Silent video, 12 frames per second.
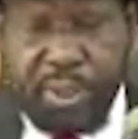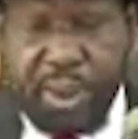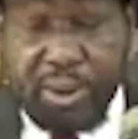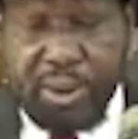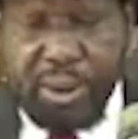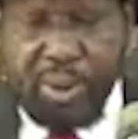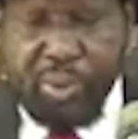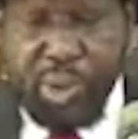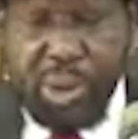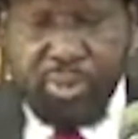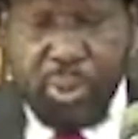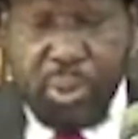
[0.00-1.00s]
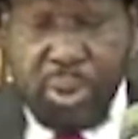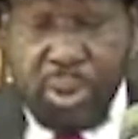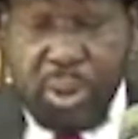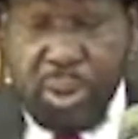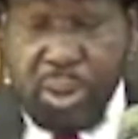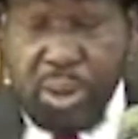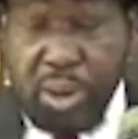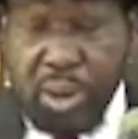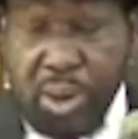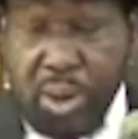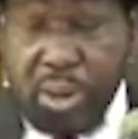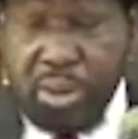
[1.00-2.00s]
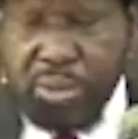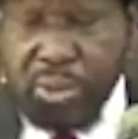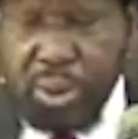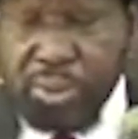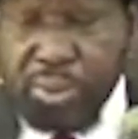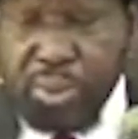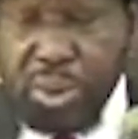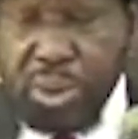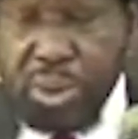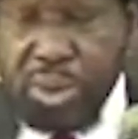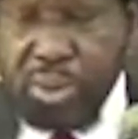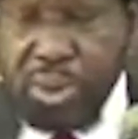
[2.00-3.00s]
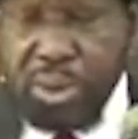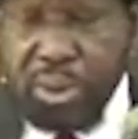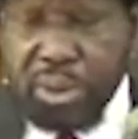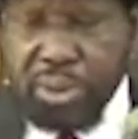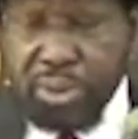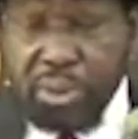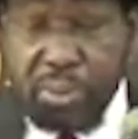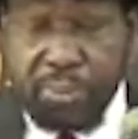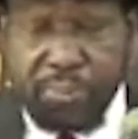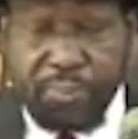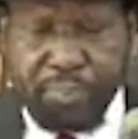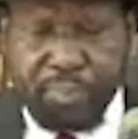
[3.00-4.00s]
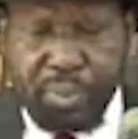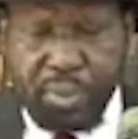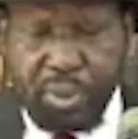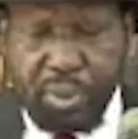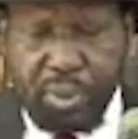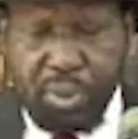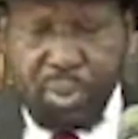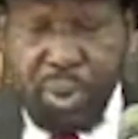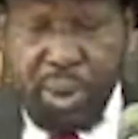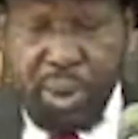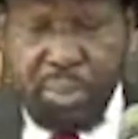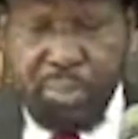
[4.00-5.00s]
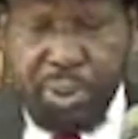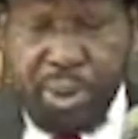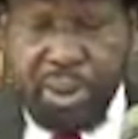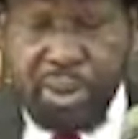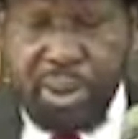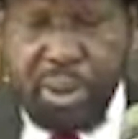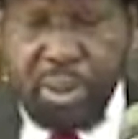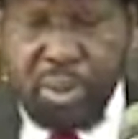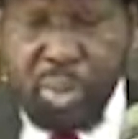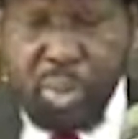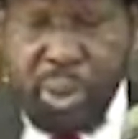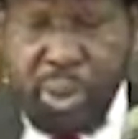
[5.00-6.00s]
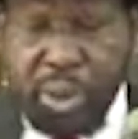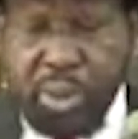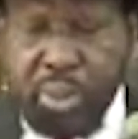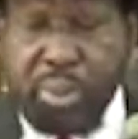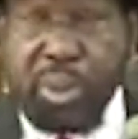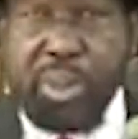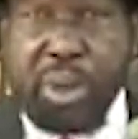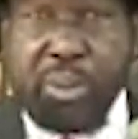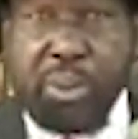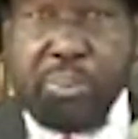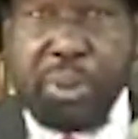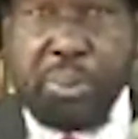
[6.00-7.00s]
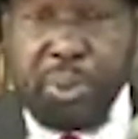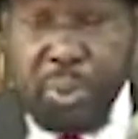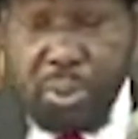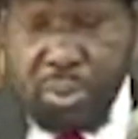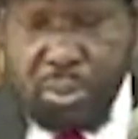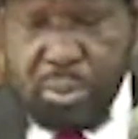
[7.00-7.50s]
that have willfully ignored South Sudanese leaders while pledging to work with our people.